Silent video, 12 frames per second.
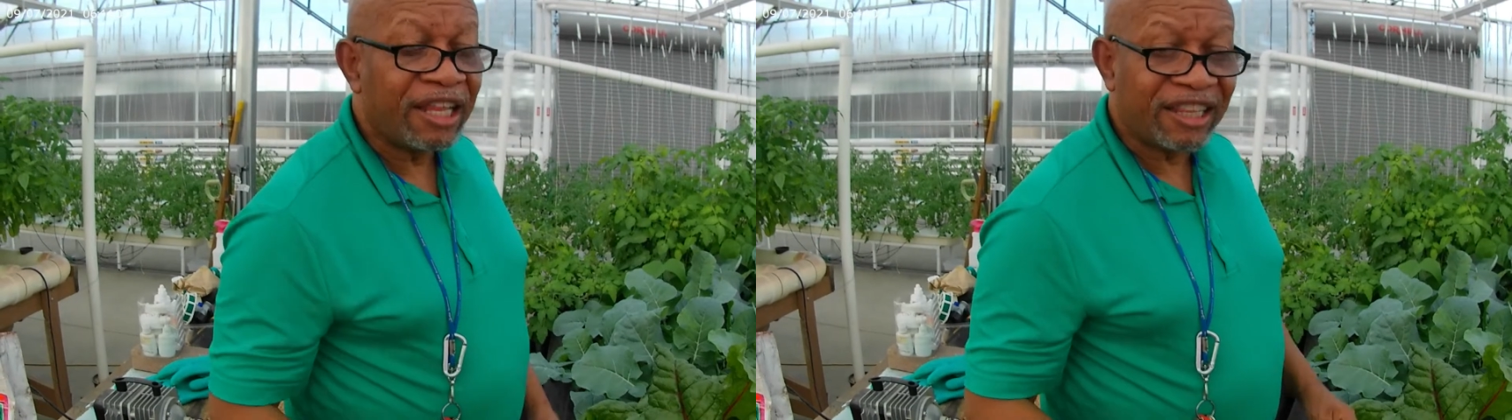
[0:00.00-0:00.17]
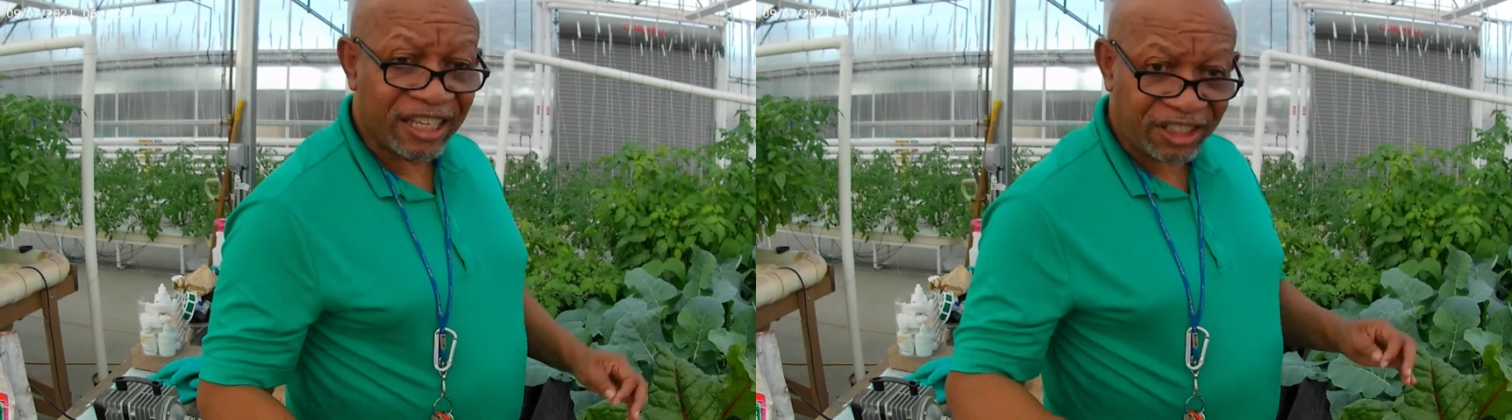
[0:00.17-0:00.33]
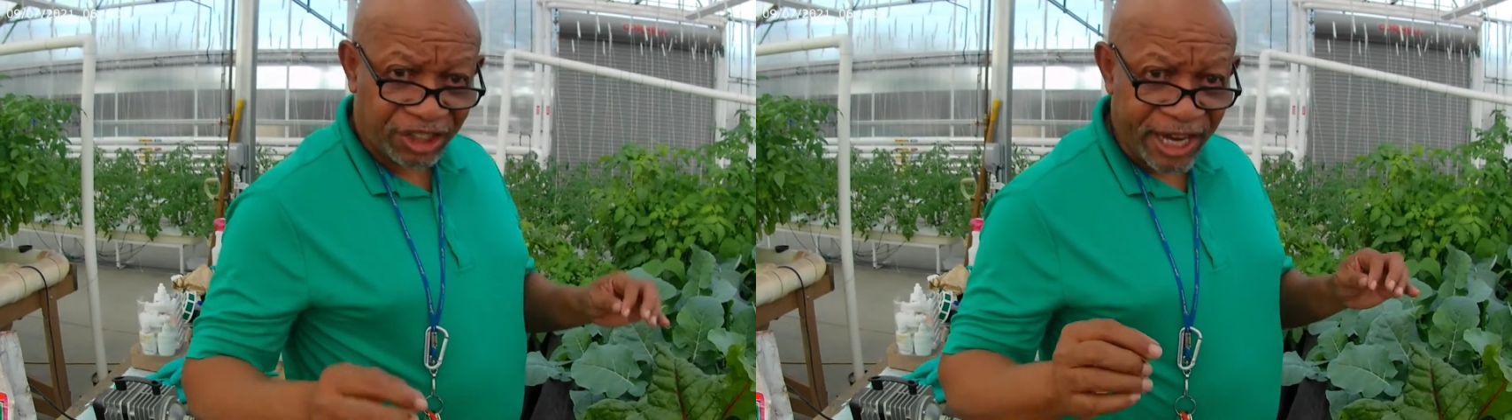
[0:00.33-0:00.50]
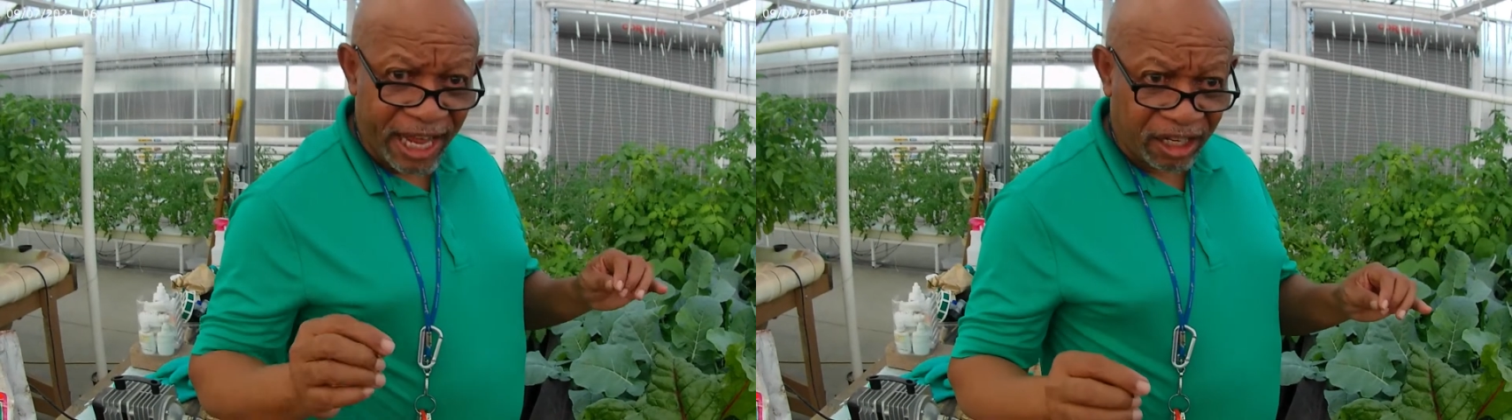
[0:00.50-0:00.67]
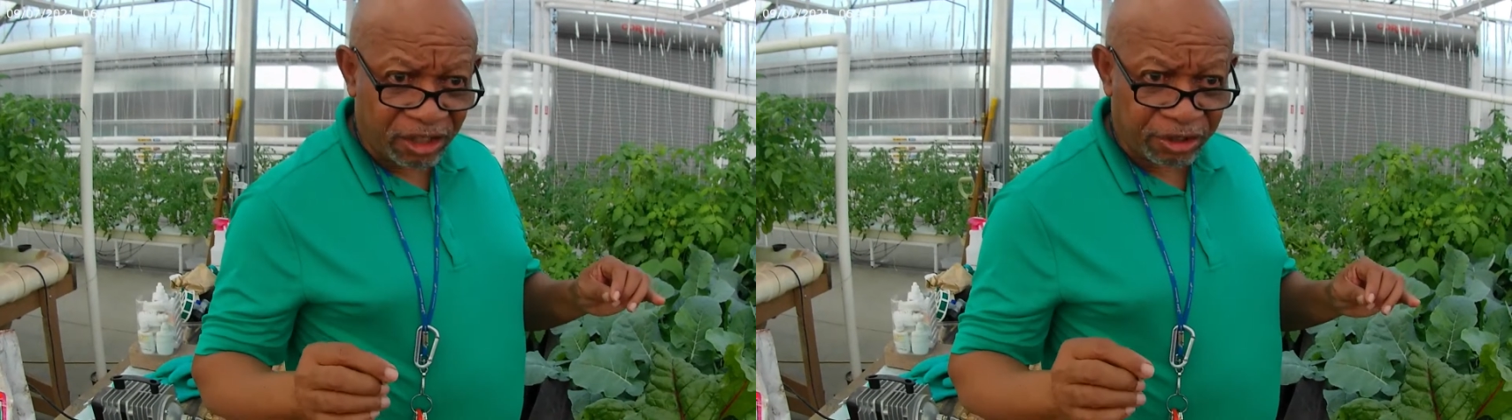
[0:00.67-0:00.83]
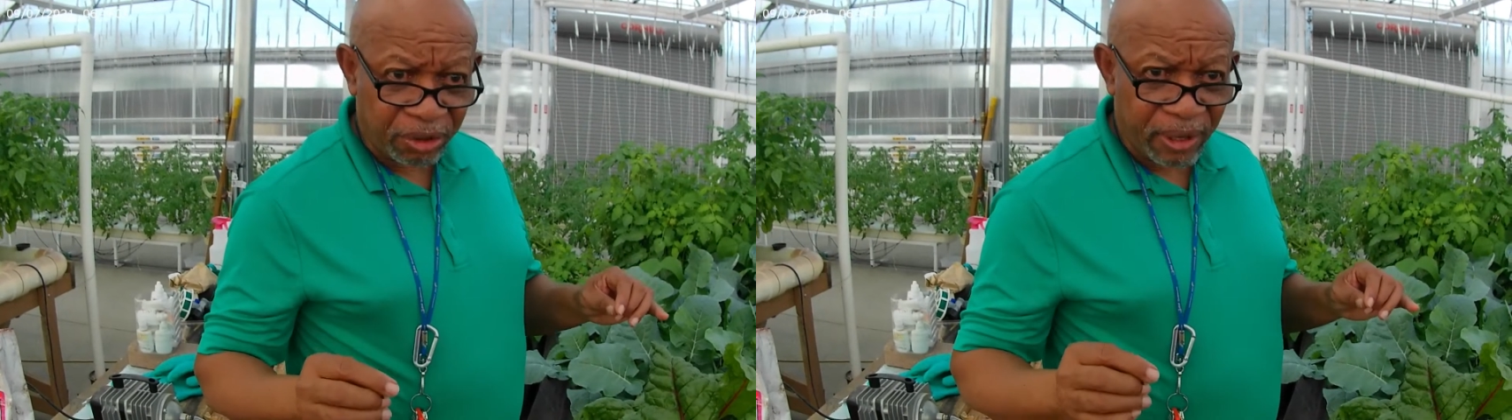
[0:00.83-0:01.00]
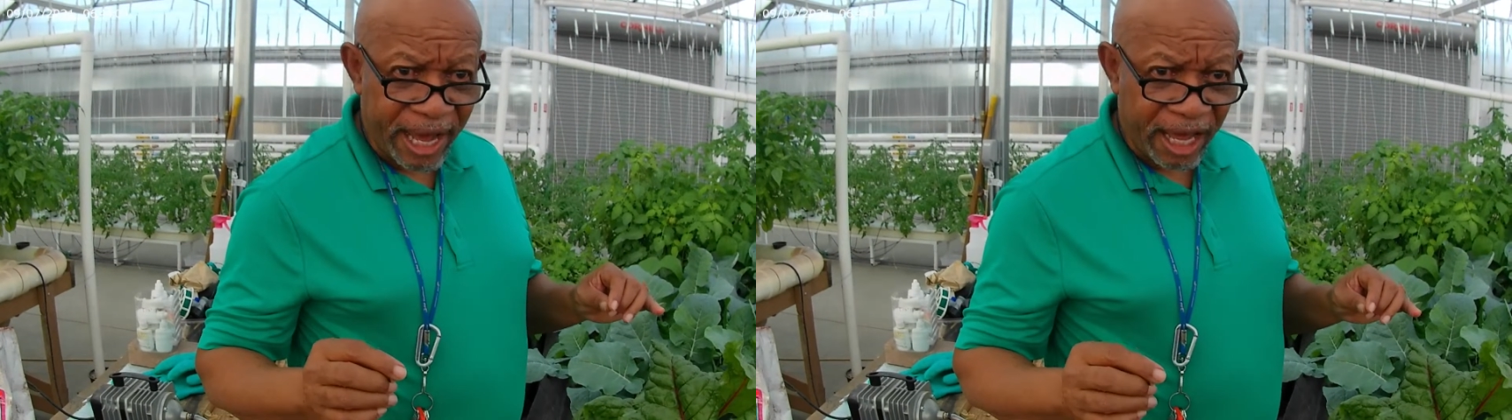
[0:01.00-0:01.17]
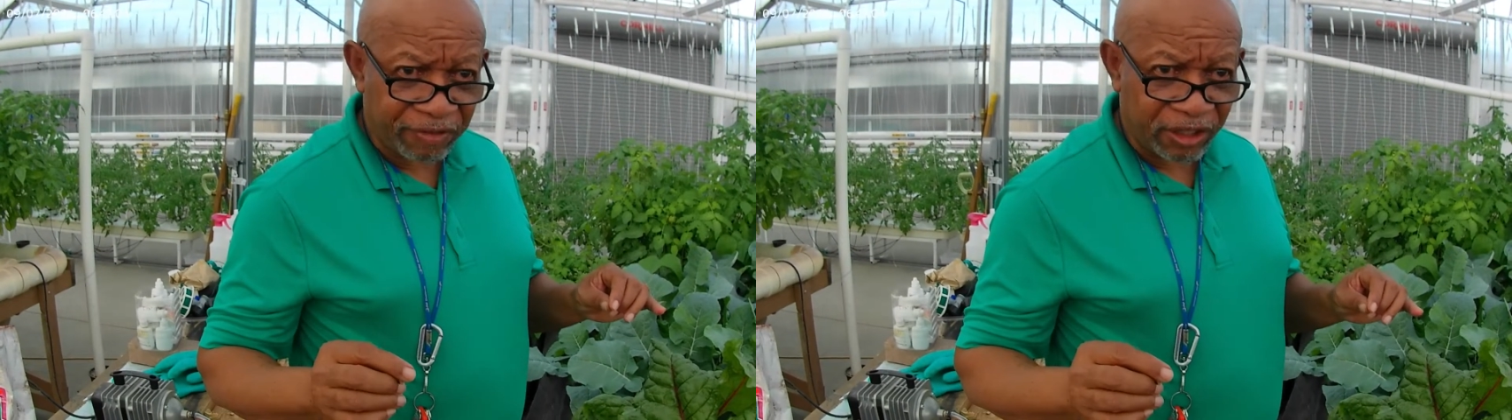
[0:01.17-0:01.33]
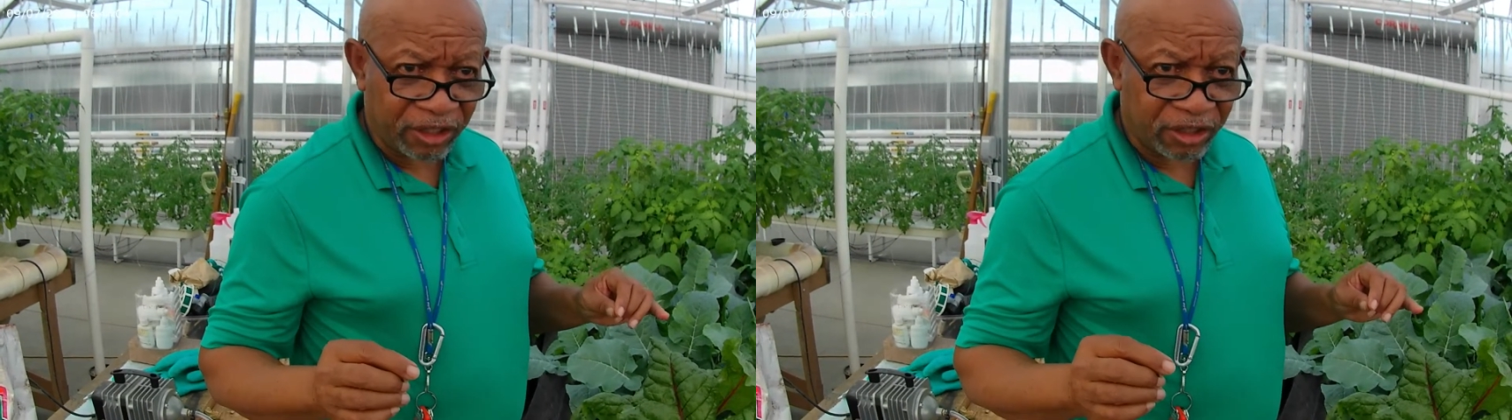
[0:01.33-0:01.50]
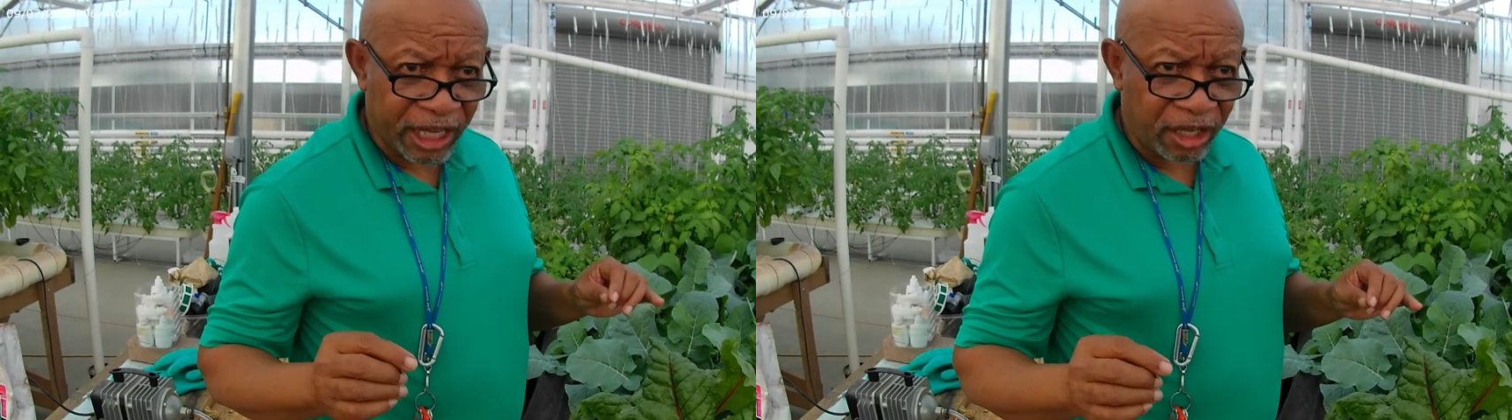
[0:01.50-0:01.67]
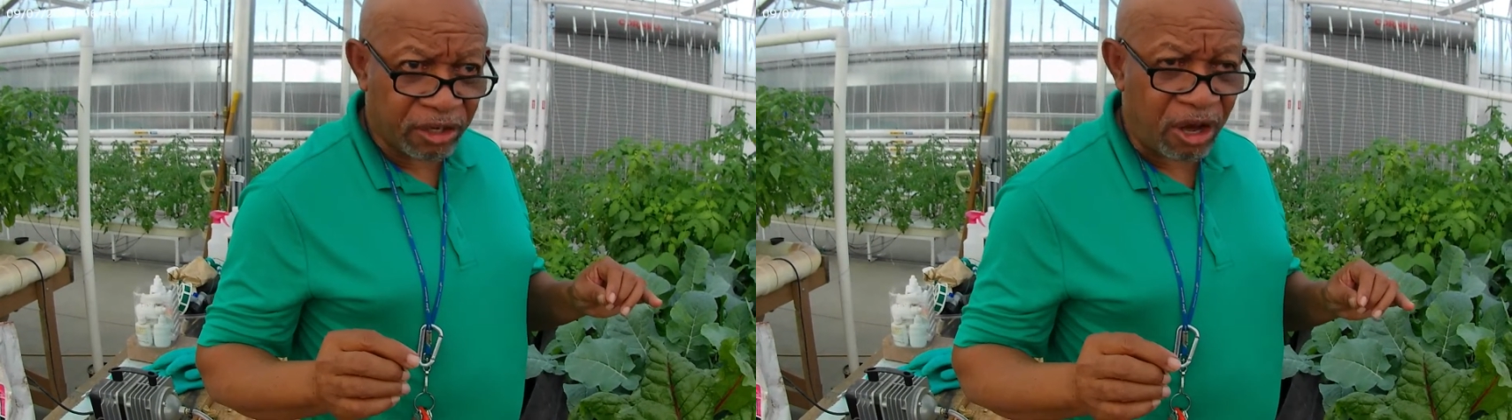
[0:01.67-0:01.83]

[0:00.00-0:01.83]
The challenge you have is a thing